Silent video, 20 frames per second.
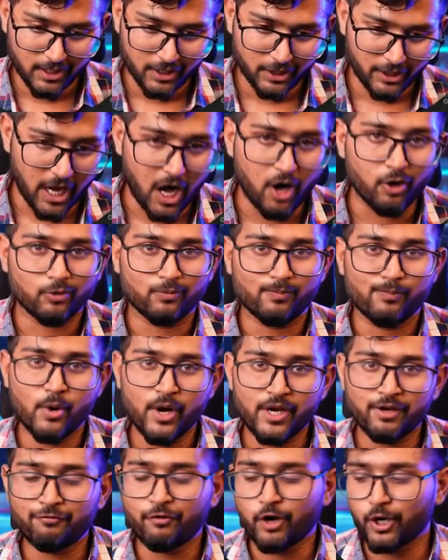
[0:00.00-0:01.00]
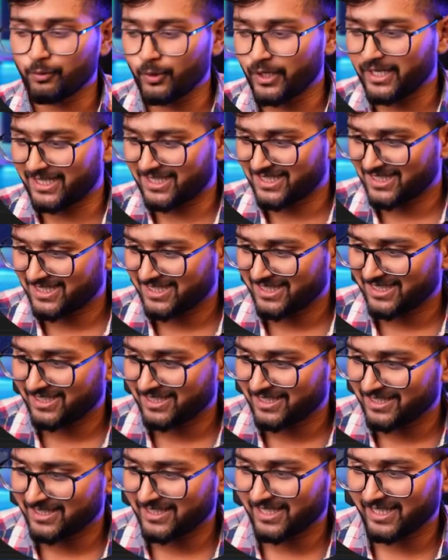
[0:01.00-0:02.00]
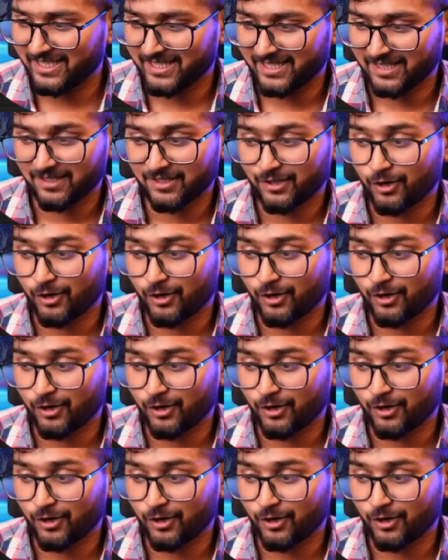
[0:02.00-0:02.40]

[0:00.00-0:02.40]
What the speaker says: Now moving forward, see,